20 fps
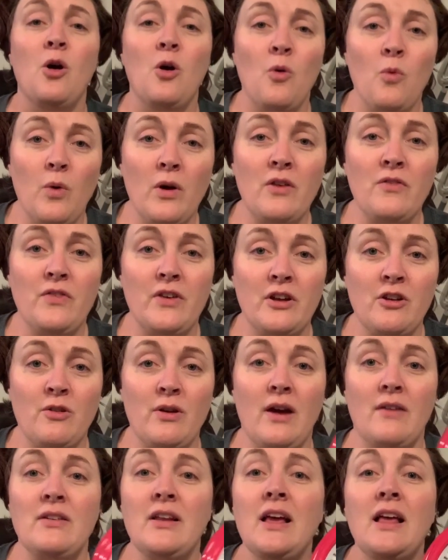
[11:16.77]
What a fun
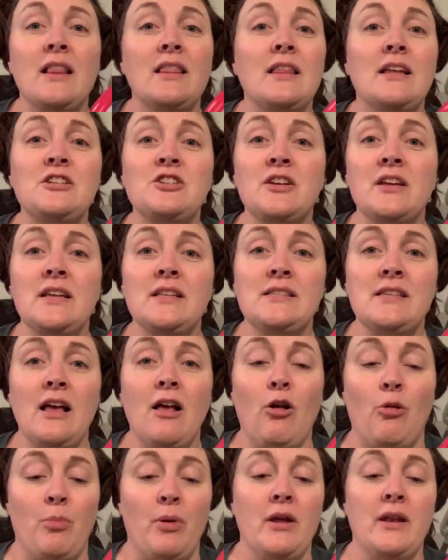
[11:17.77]
craft. Let your kids
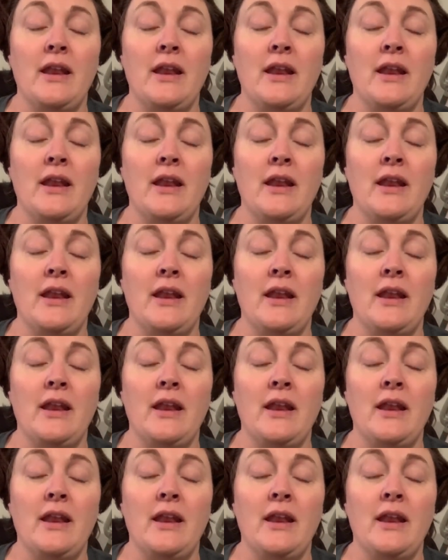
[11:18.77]
help.